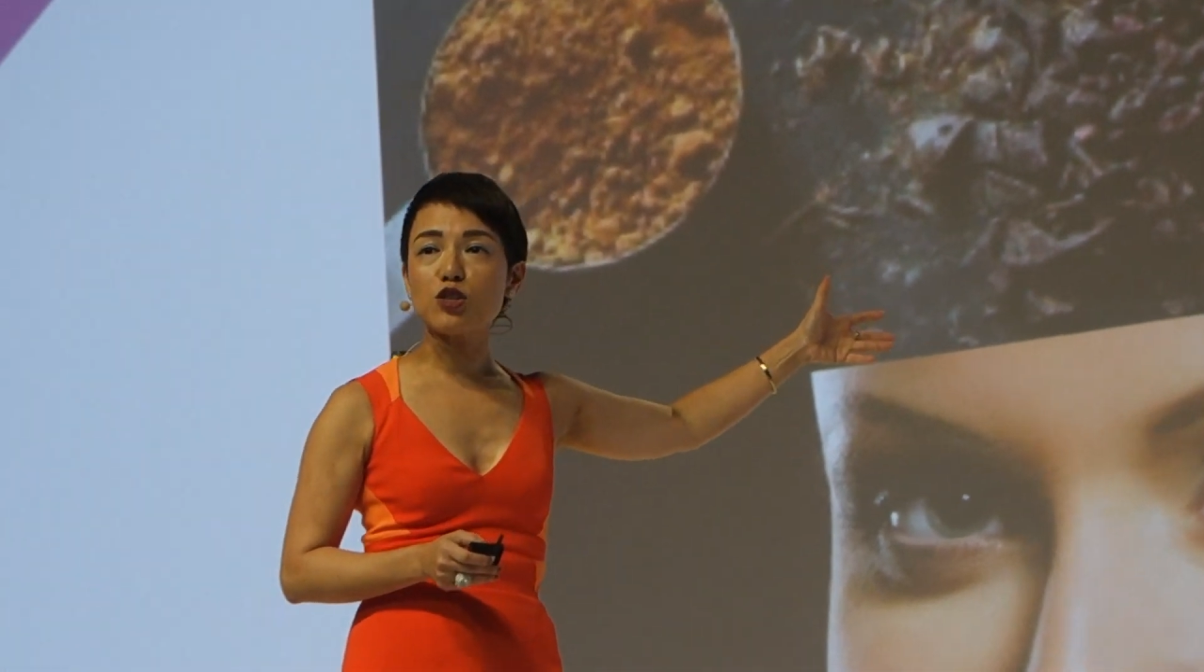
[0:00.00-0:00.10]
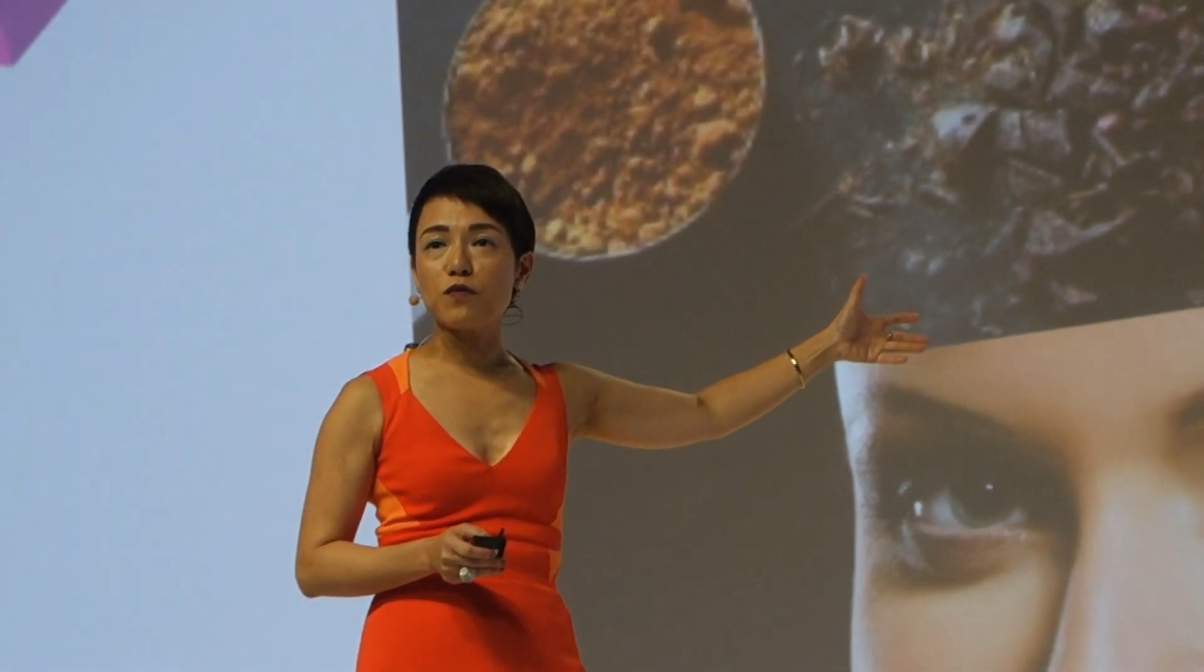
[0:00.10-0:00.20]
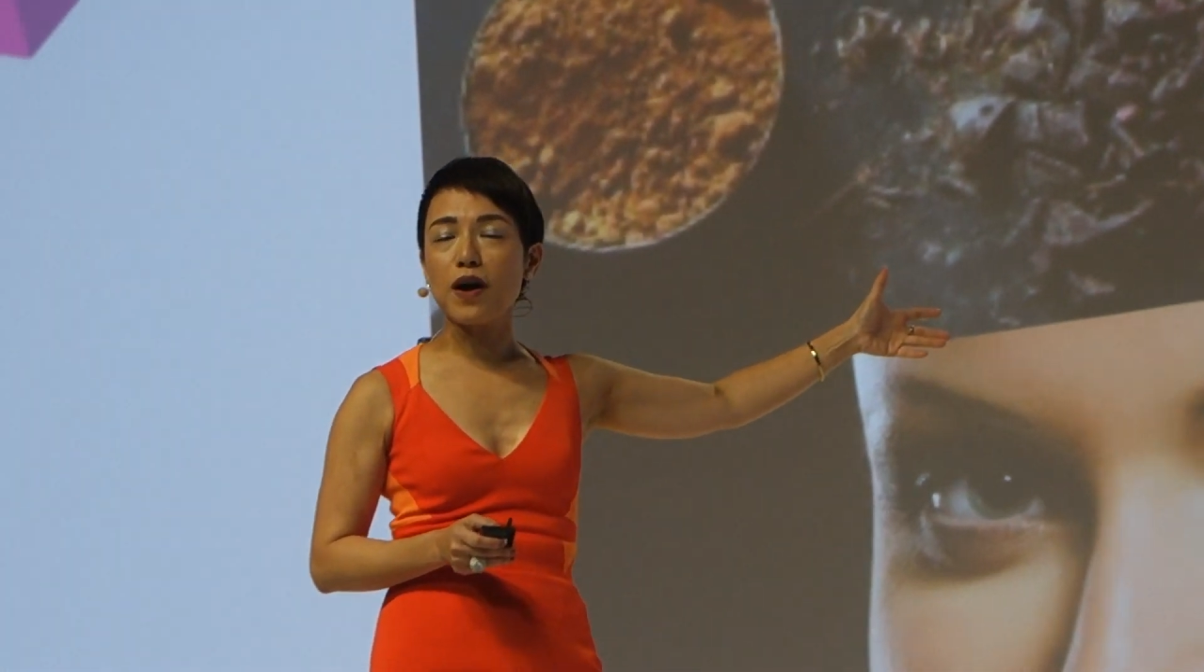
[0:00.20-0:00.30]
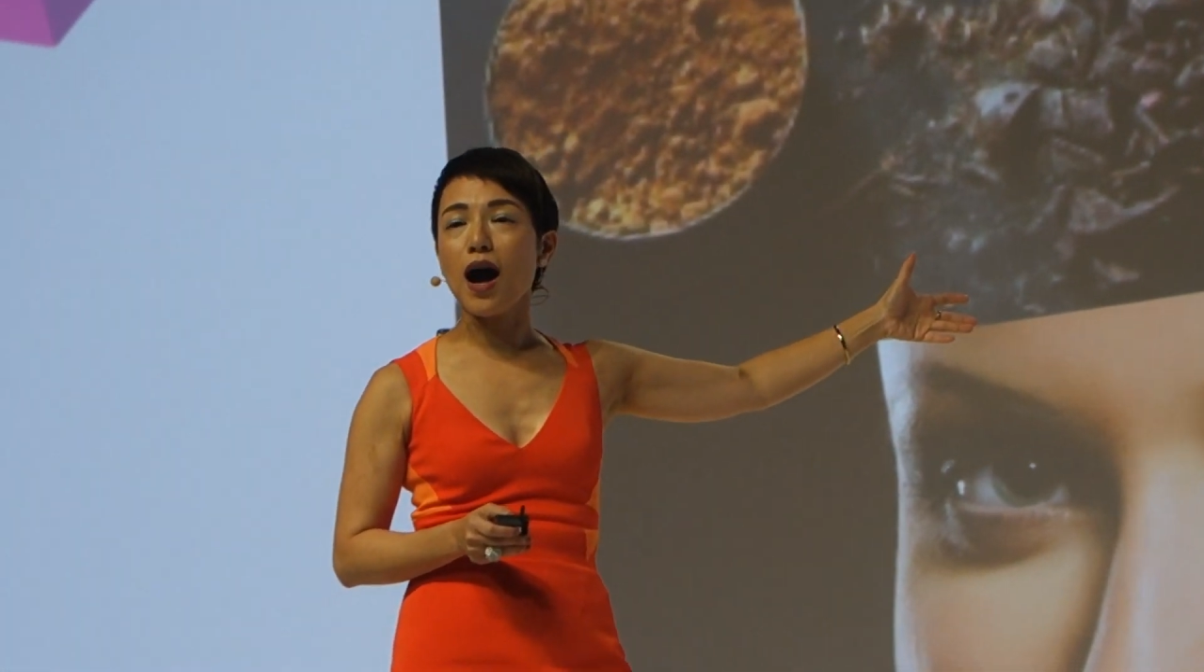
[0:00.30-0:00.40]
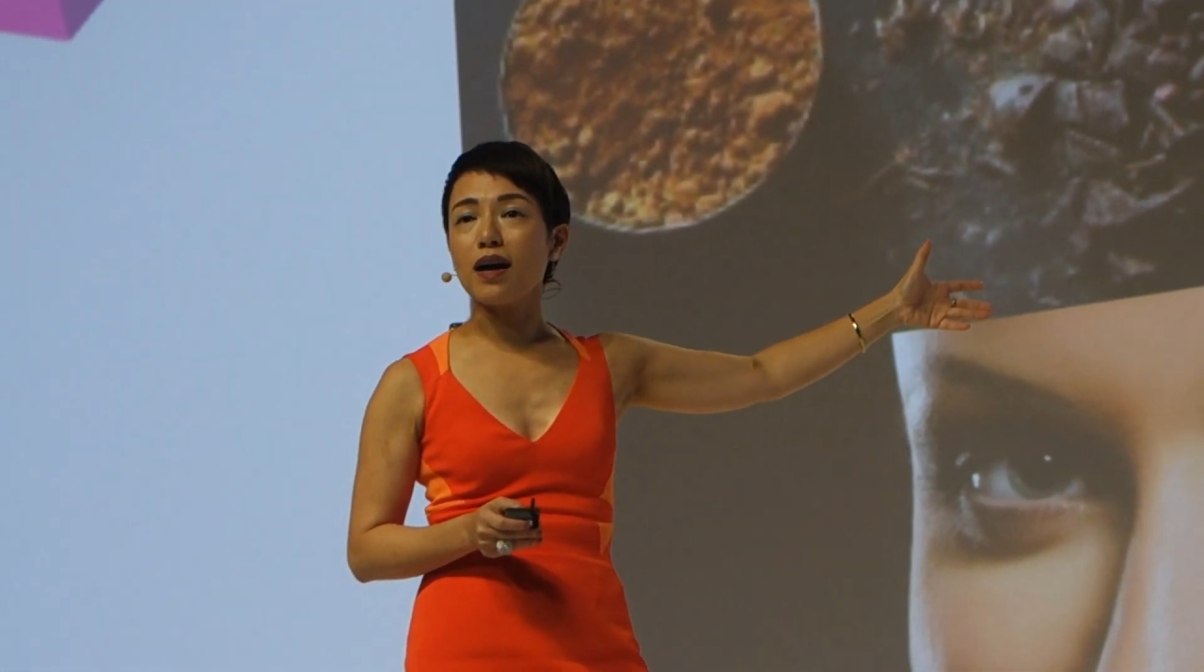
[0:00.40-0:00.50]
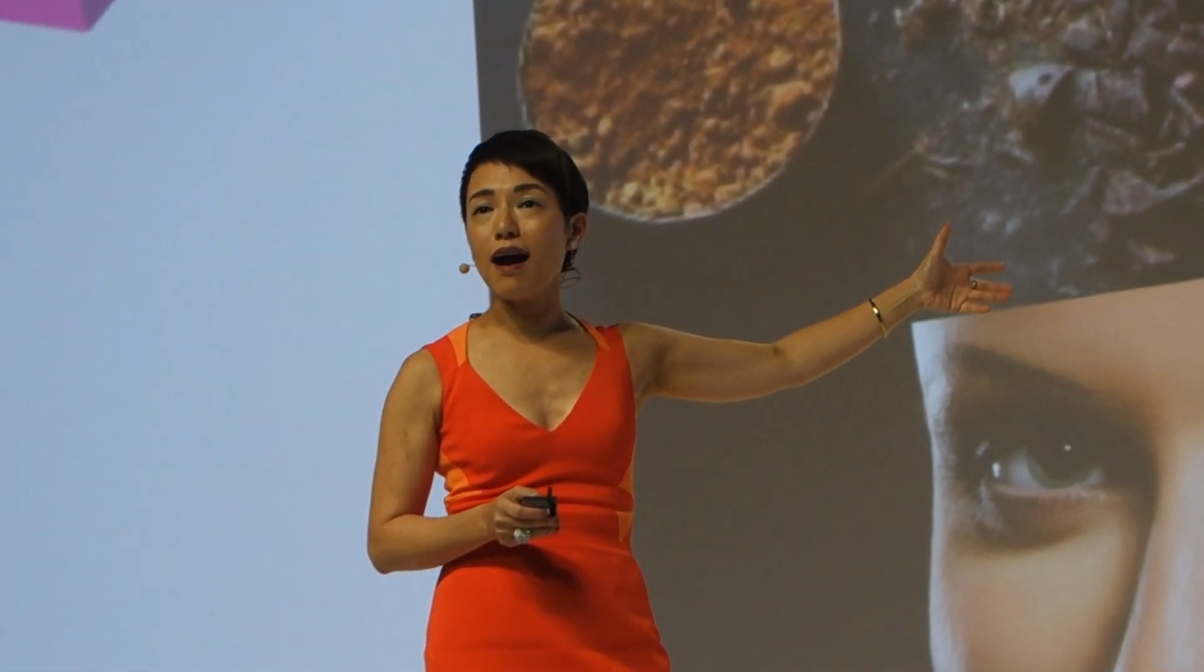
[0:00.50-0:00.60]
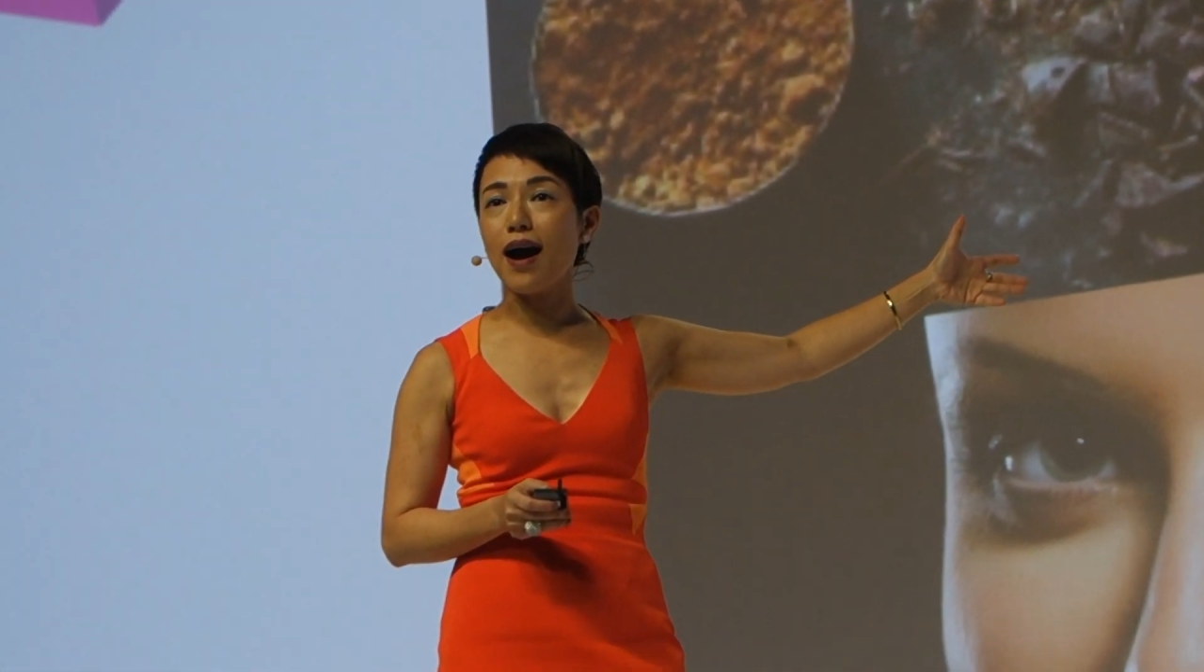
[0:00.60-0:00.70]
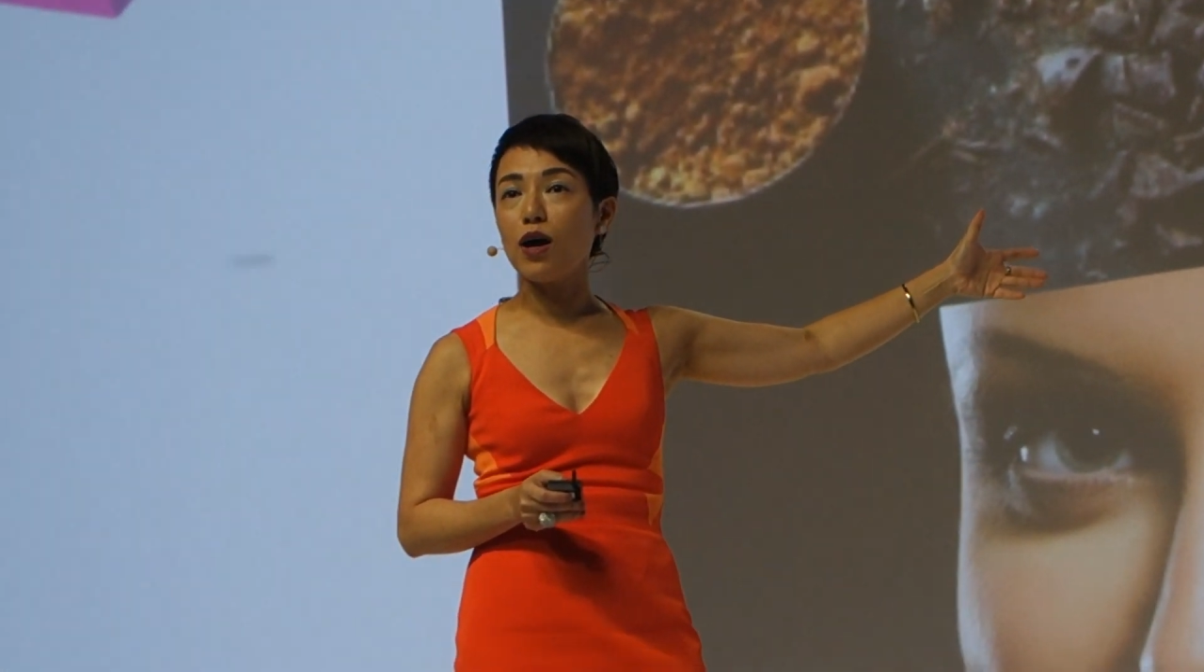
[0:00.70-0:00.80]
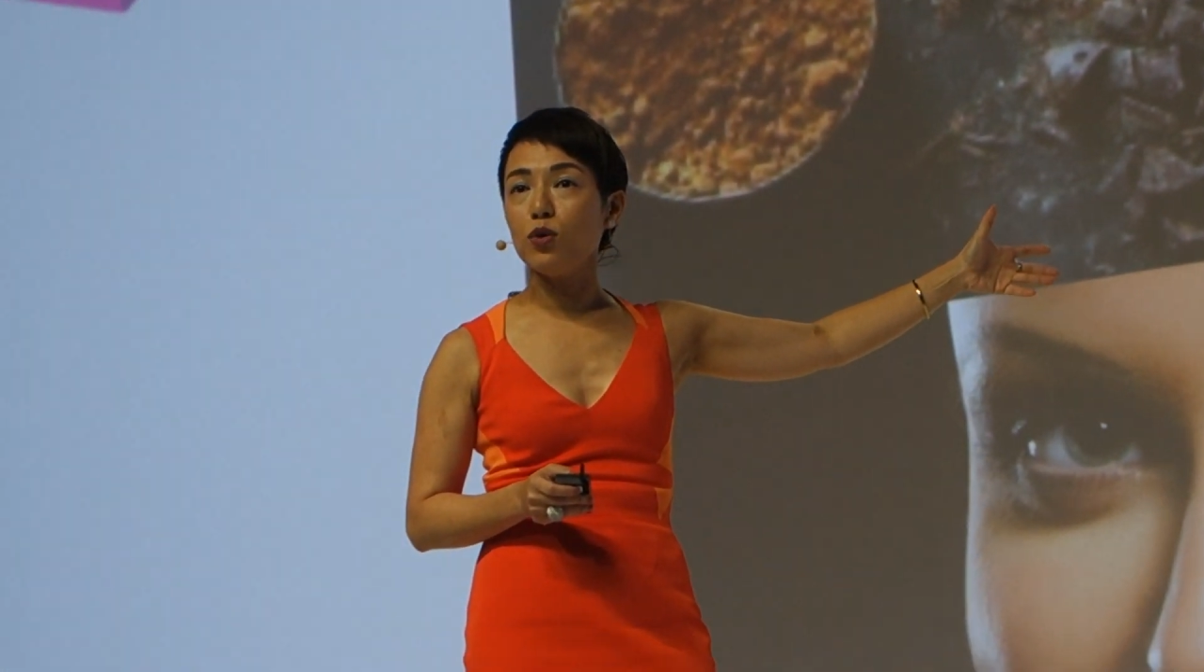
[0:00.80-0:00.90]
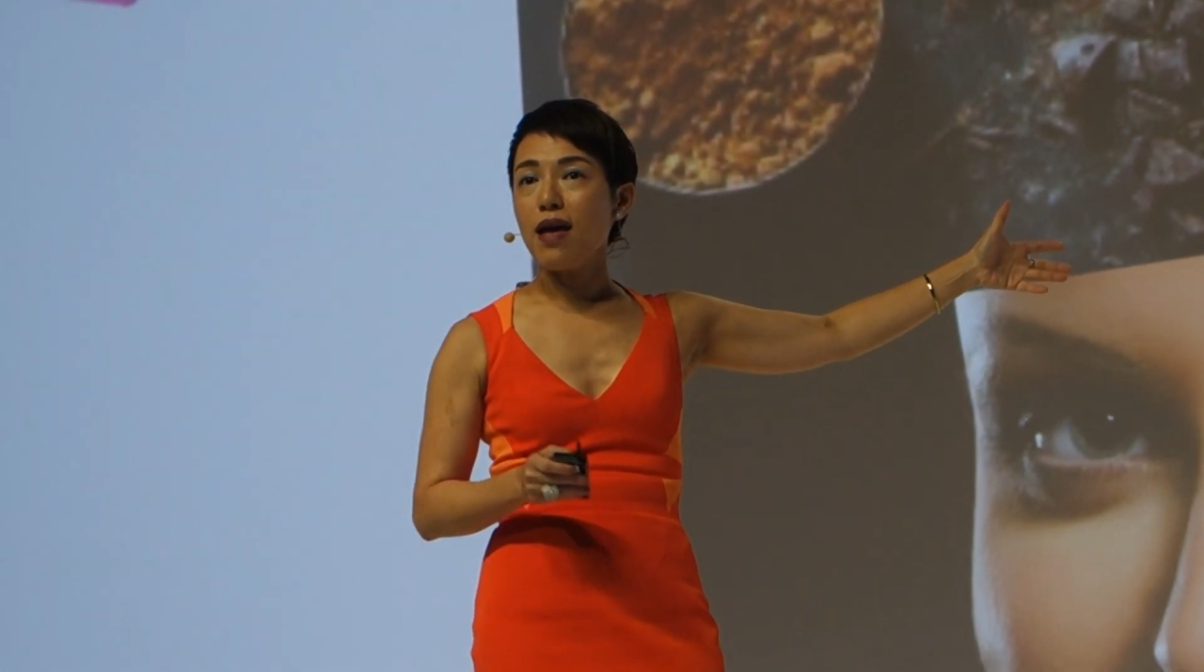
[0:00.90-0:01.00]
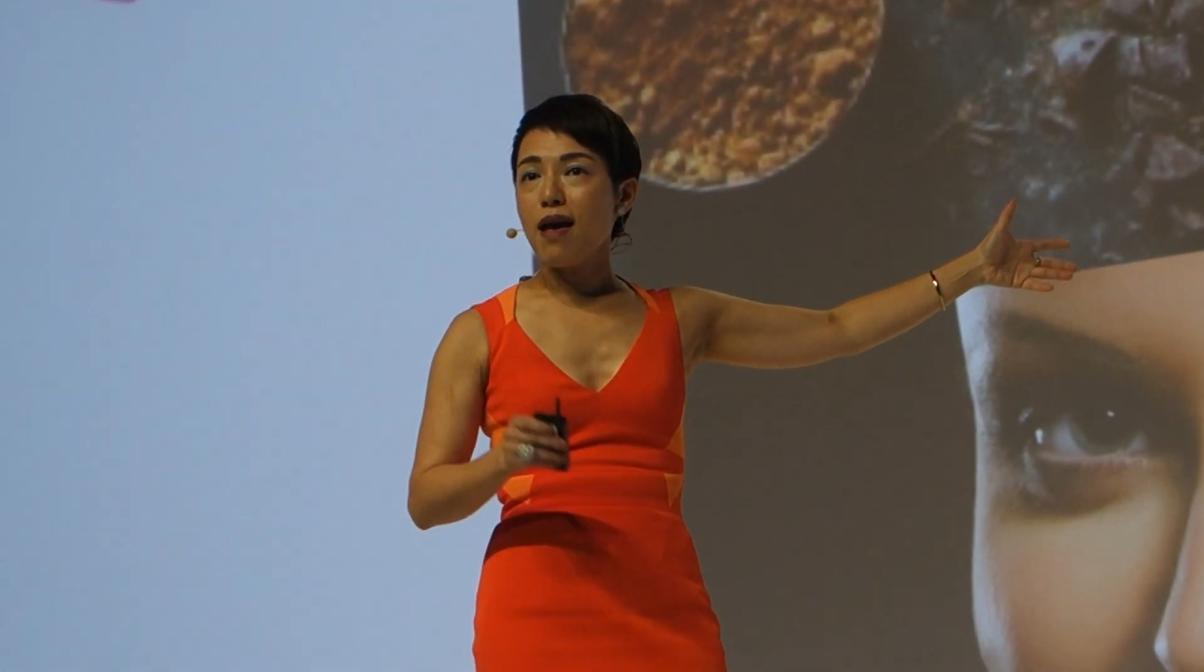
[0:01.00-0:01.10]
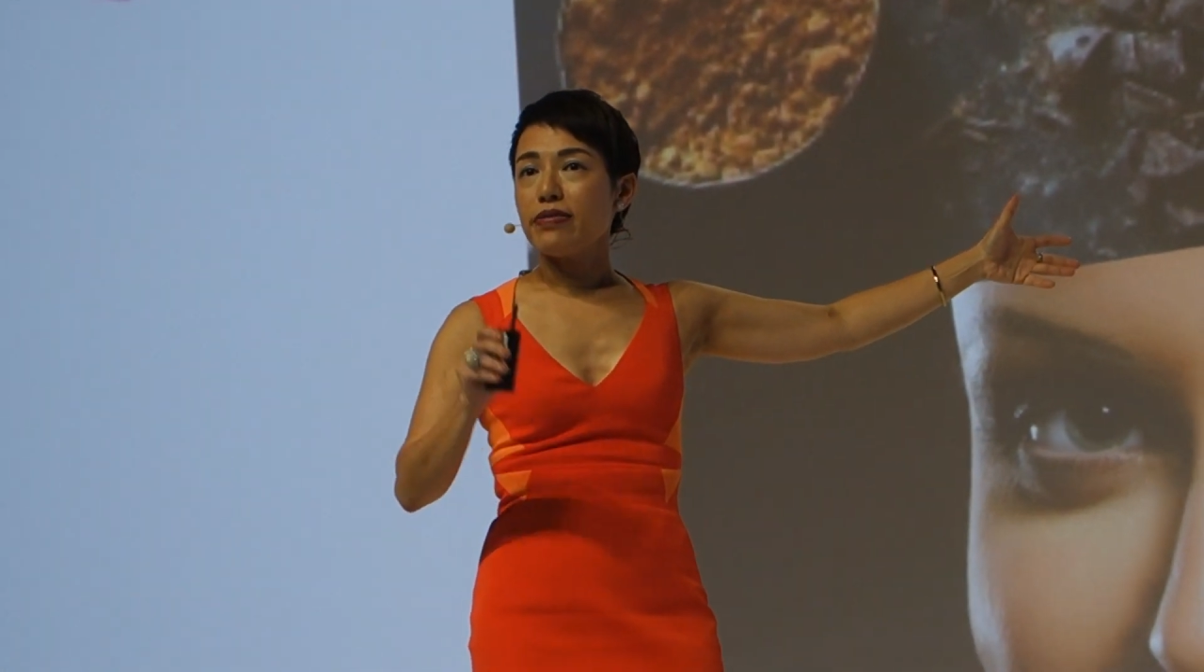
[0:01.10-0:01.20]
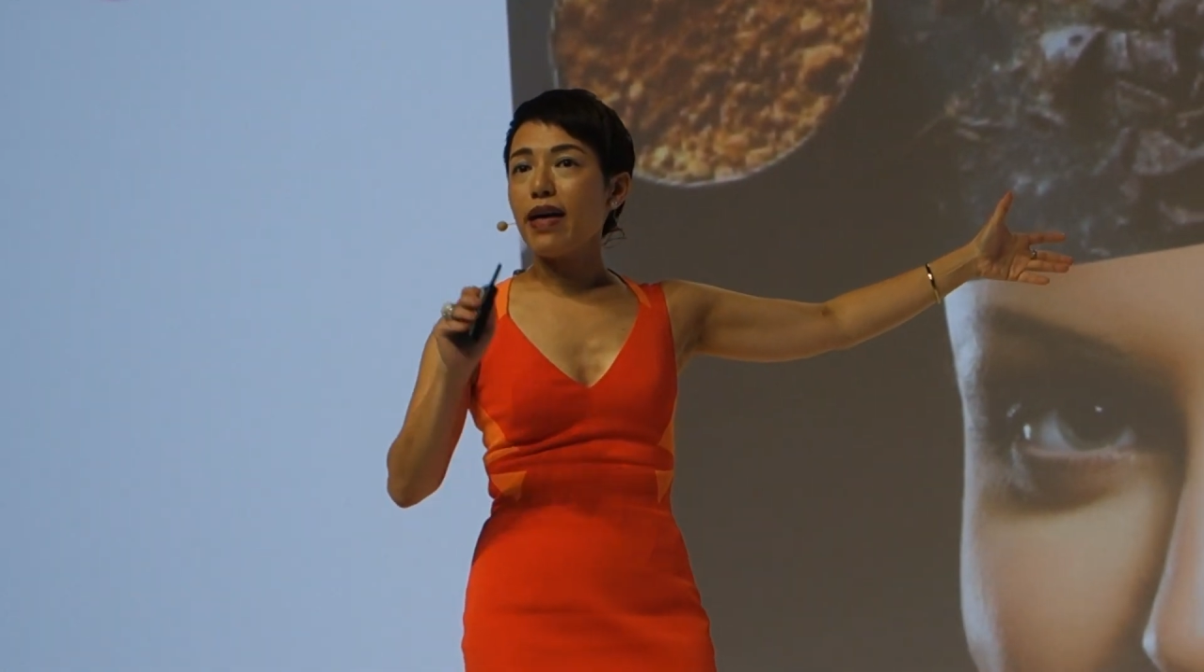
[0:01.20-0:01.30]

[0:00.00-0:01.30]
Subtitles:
of cacao